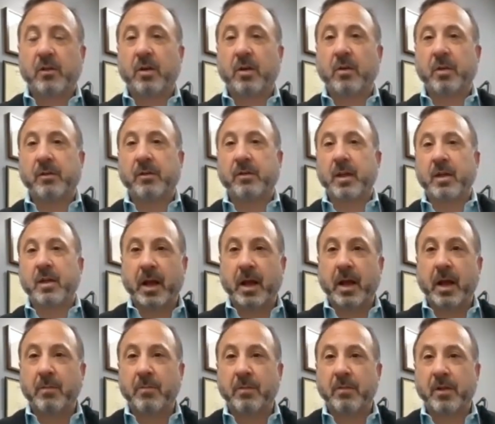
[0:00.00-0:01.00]
So I always say
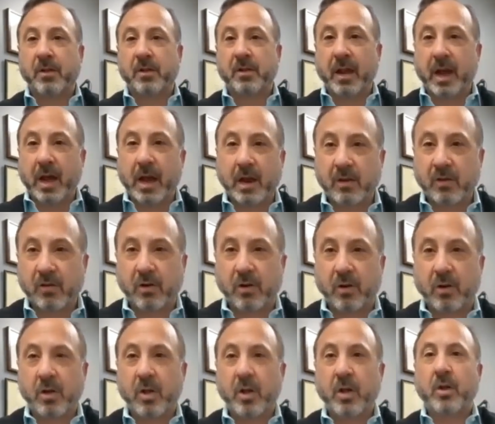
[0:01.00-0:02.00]
I'm the
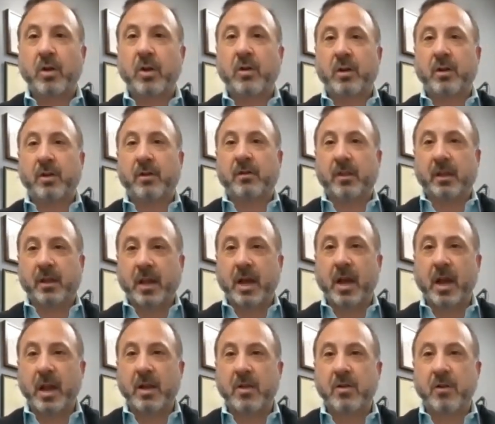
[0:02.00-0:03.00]
doctor who does the
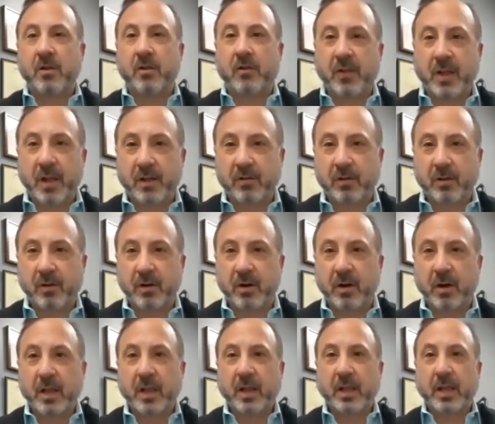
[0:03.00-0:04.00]
kinder,
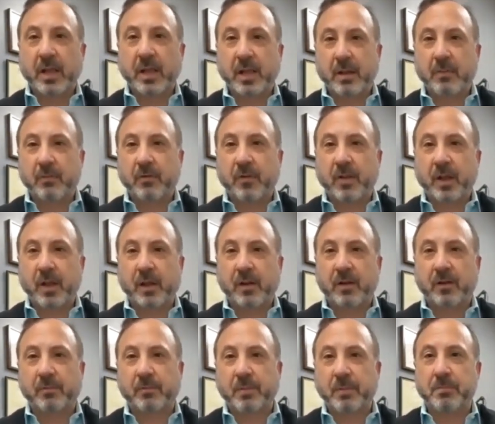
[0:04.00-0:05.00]
gentler EMG,
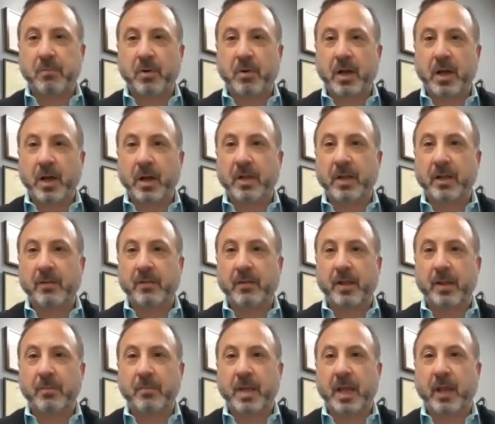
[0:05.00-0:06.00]
because people come and
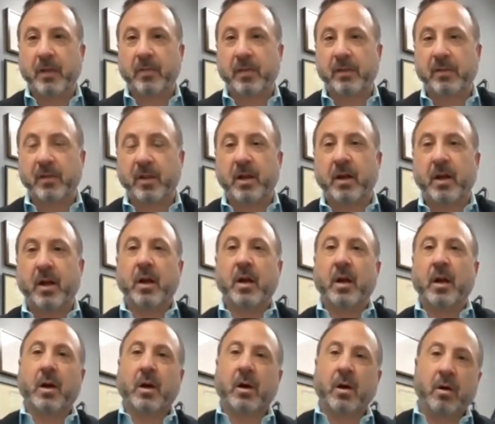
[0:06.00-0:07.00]
see me and they say,
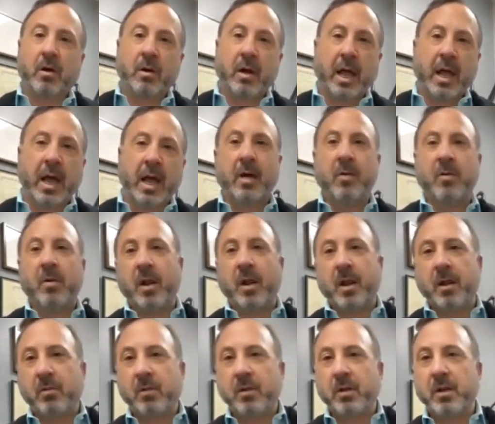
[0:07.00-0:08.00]
oh, I had one,
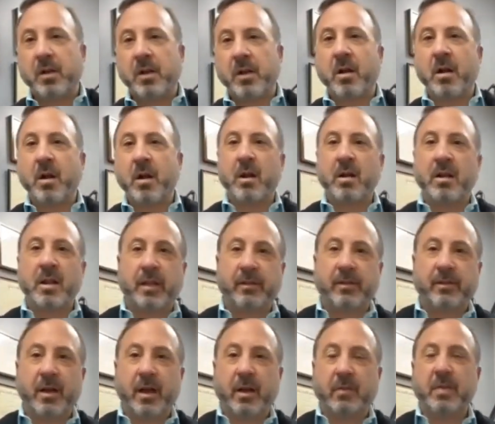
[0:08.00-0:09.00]
it really hurt, and they
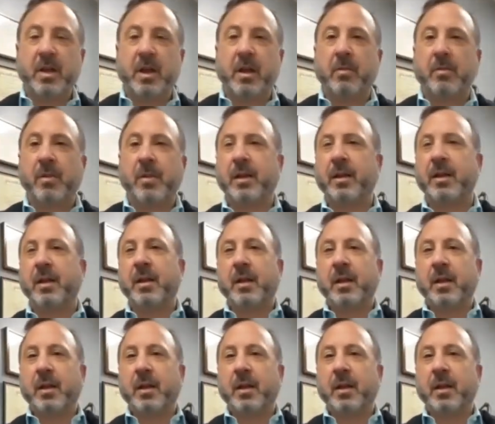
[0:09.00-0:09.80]
stuck me here. I'm like,